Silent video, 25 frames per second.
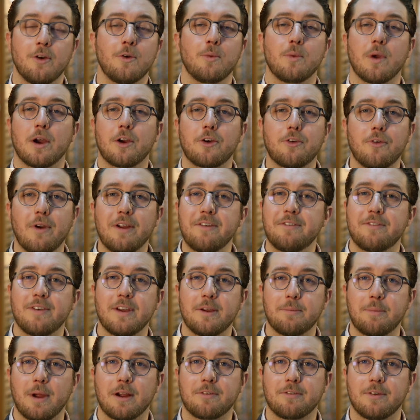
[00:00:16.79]
We had great
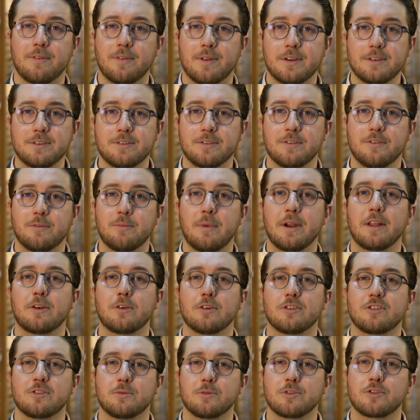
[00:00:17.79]
feedback from this, many
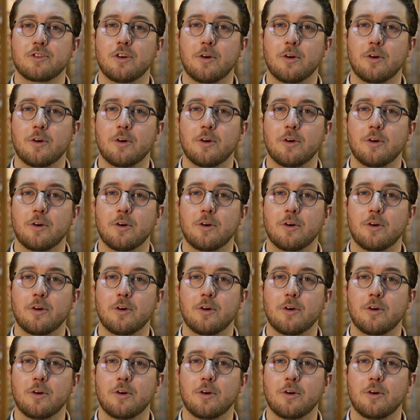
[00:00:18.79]
customers